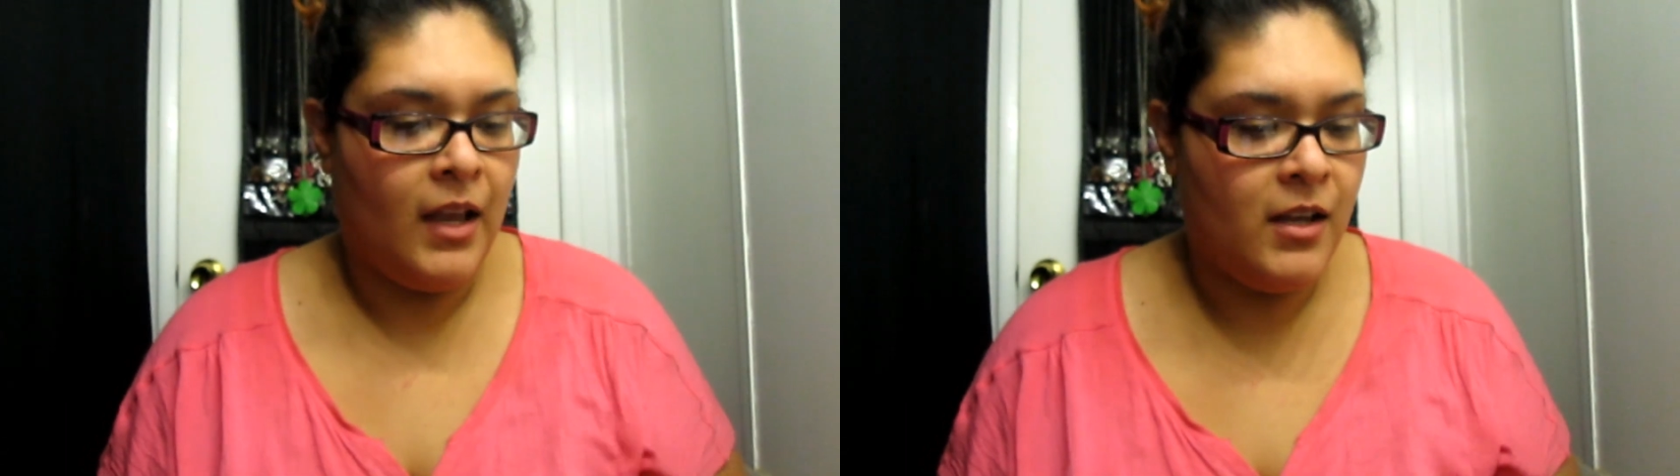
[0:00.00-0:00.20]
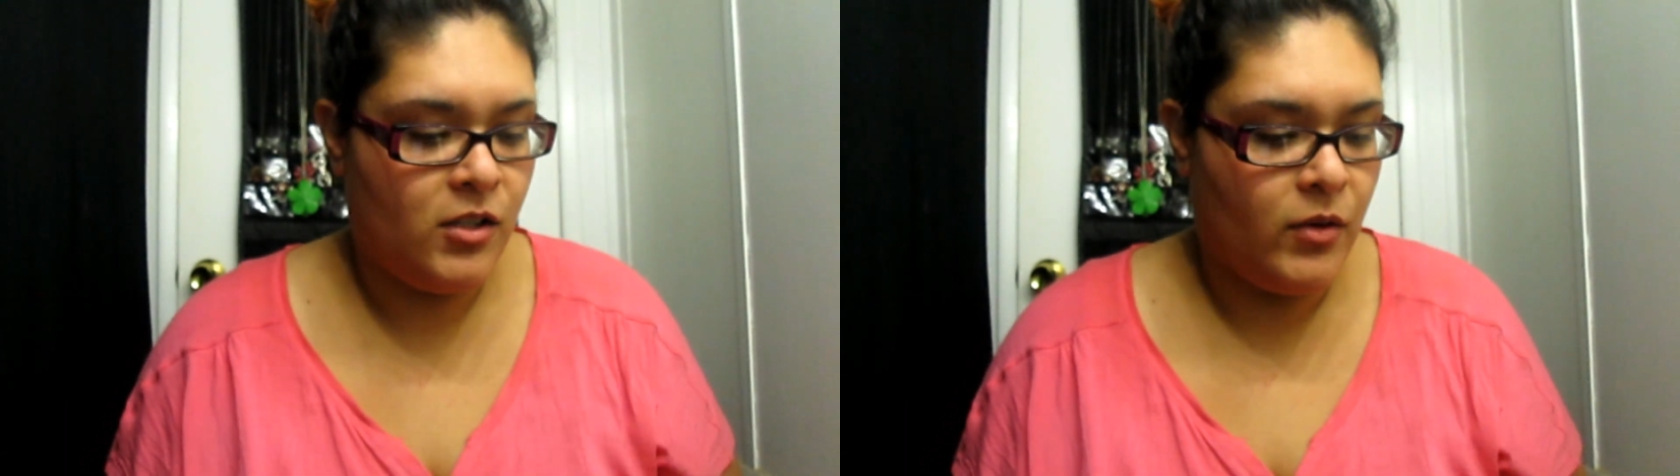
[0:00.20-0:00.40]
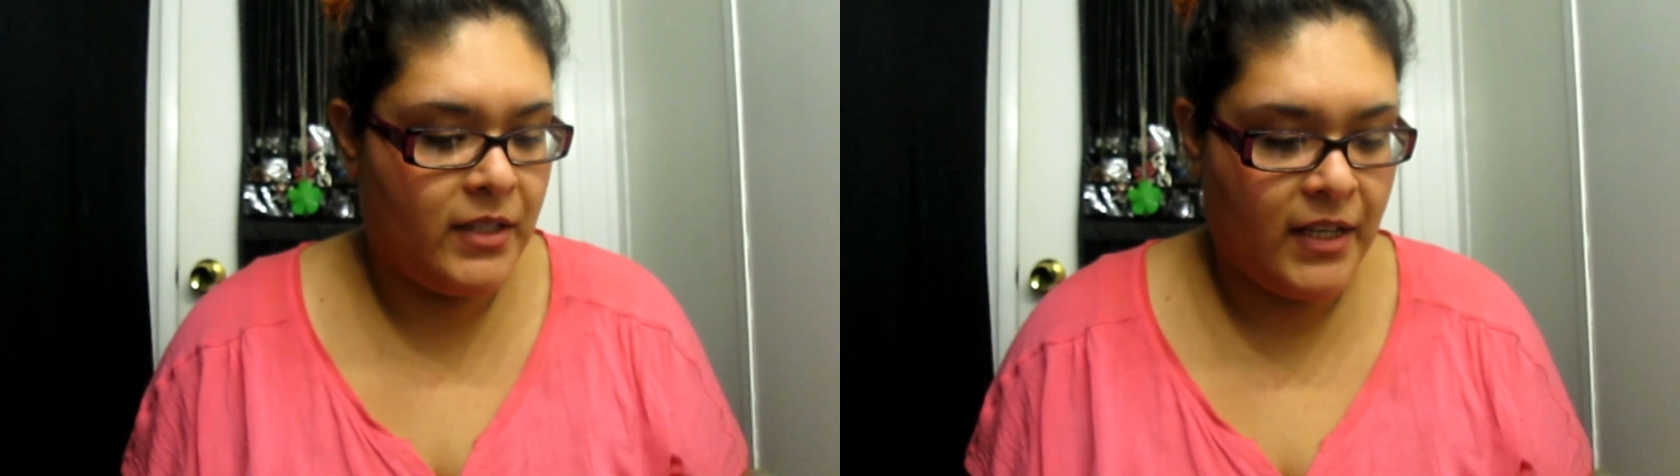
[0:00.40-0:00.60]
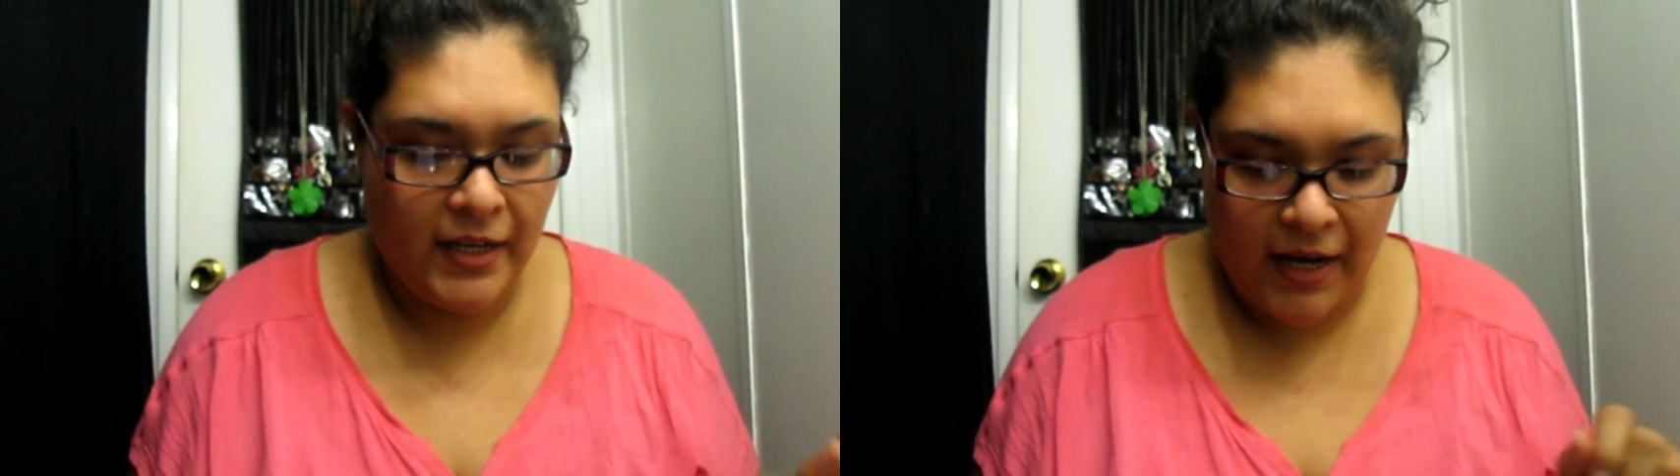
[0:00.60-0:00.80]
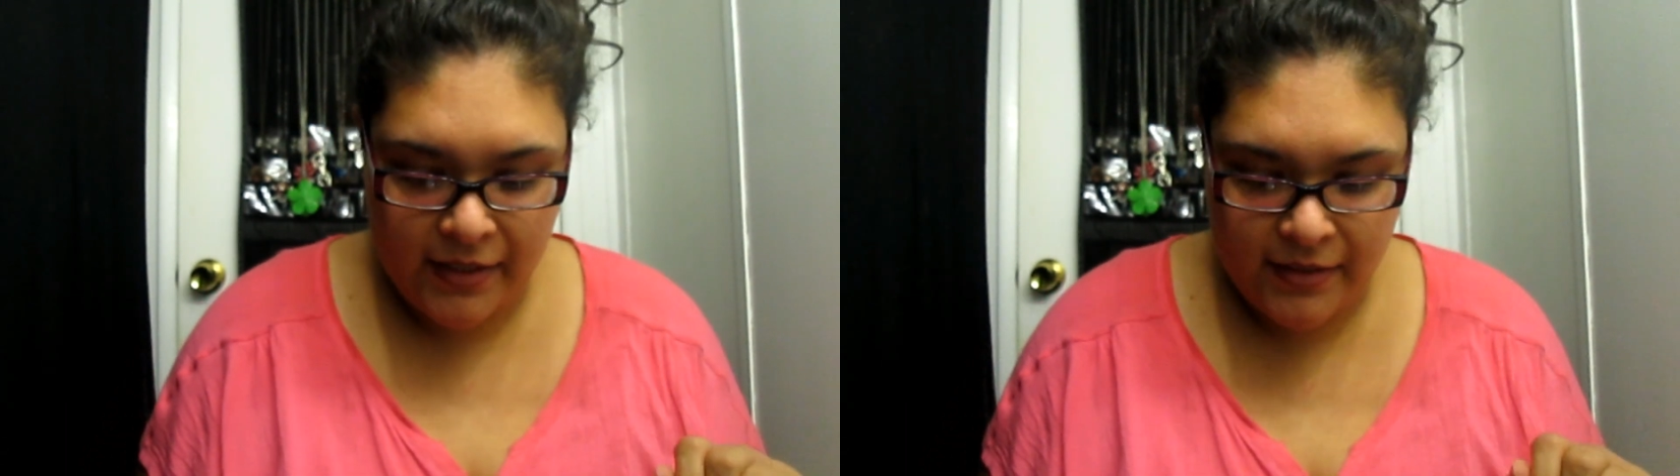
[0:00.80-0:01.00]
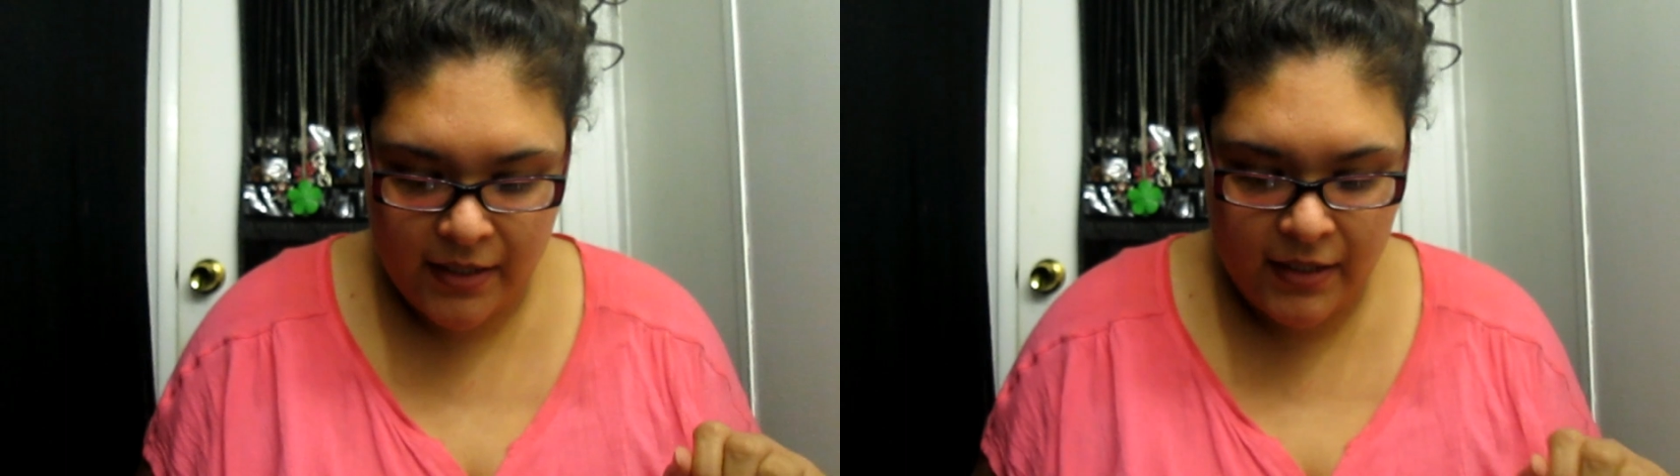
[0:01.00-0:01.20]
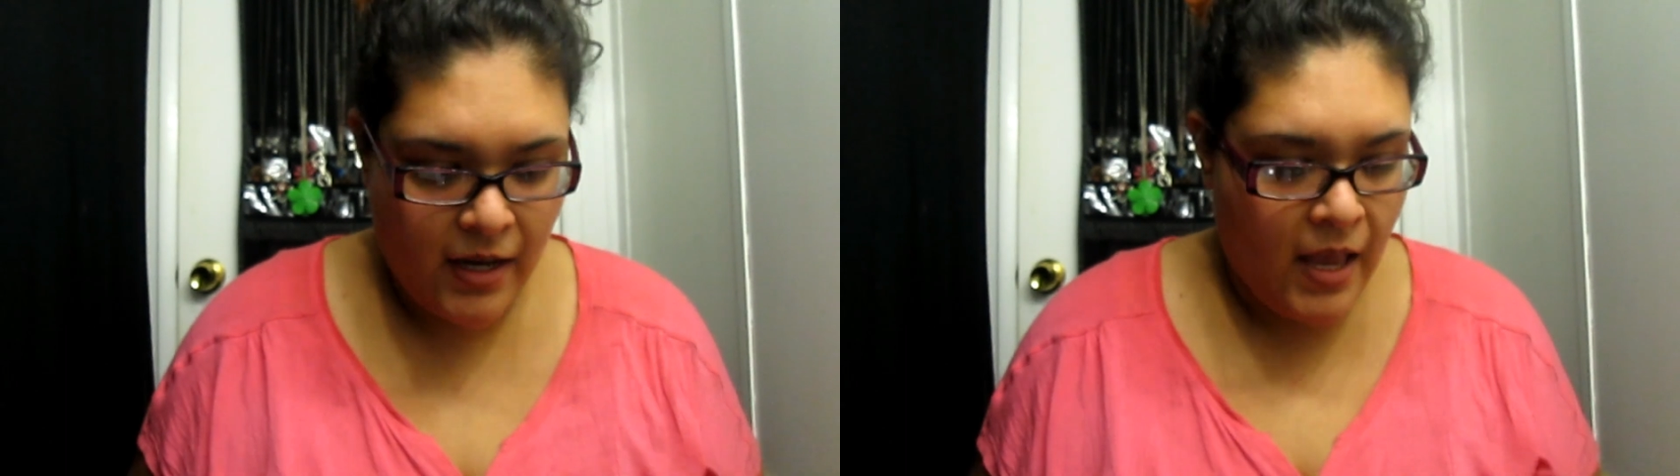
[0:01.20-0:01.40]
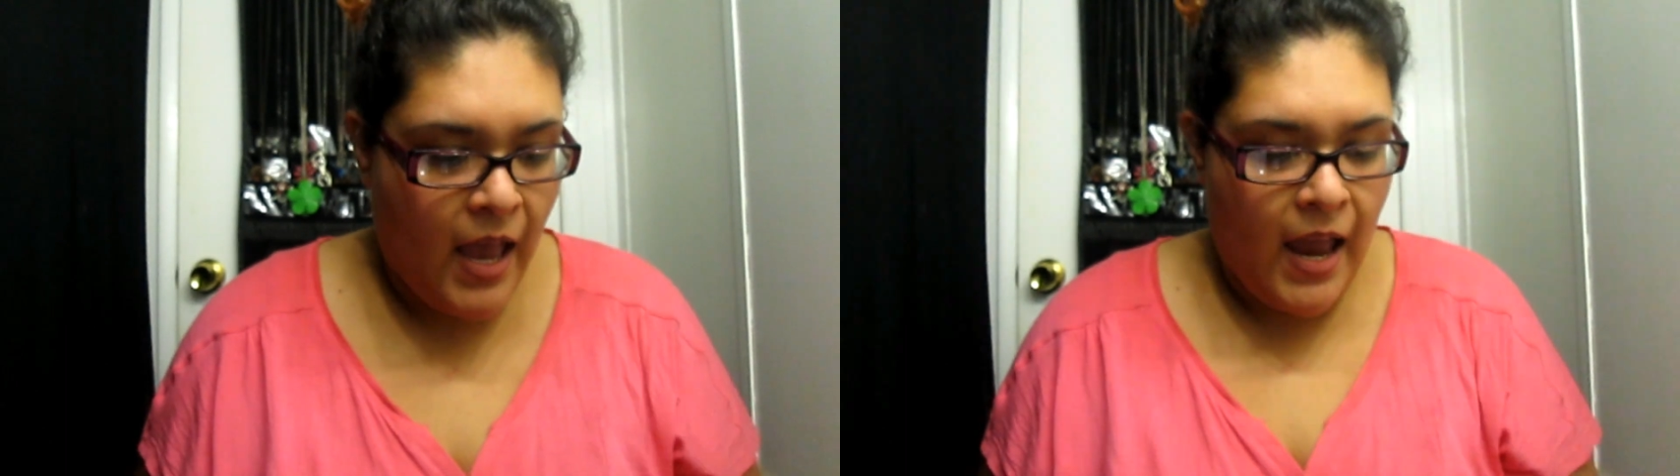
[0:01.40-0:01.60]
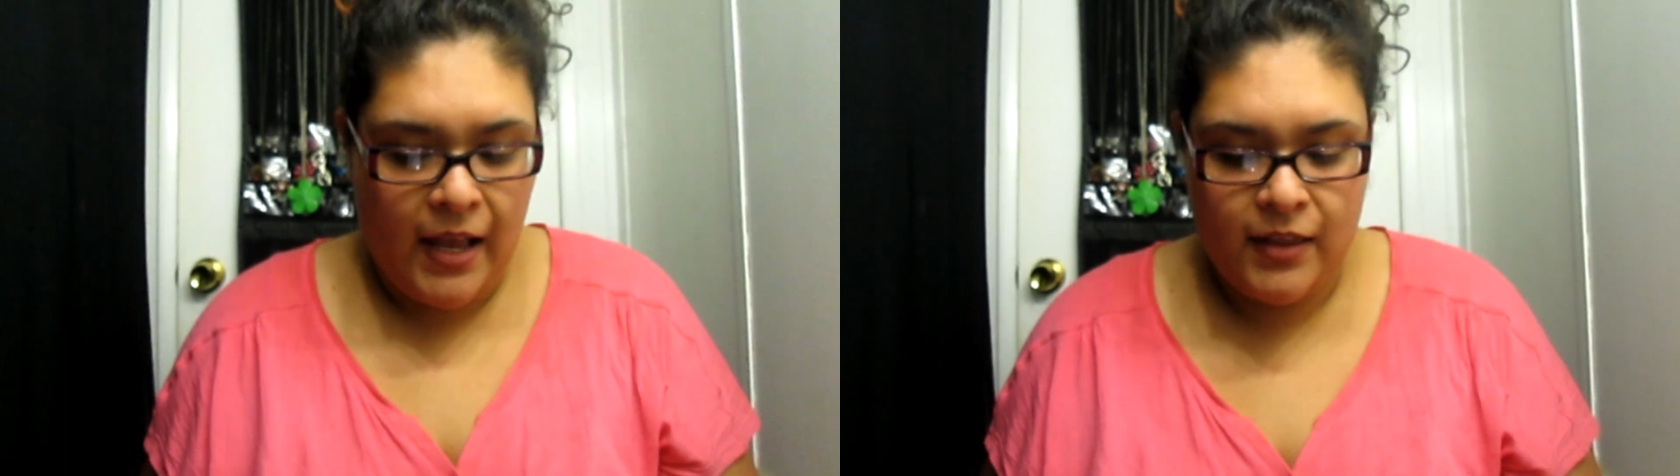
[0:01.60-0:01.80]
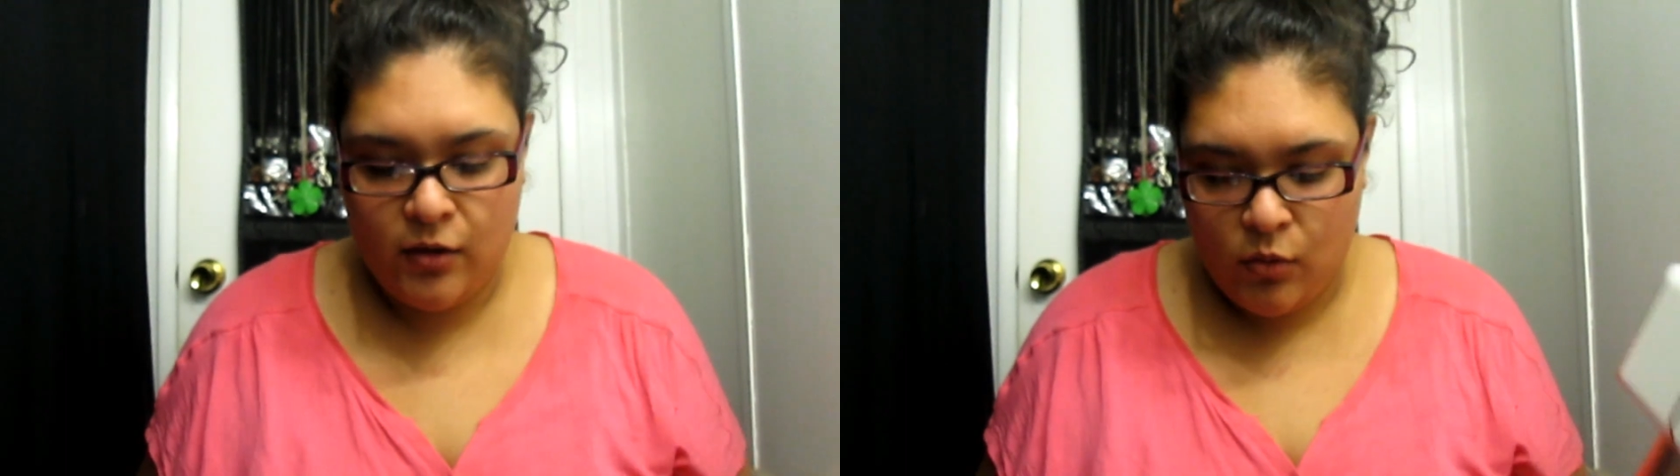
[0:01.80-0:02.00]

so it's connected, and the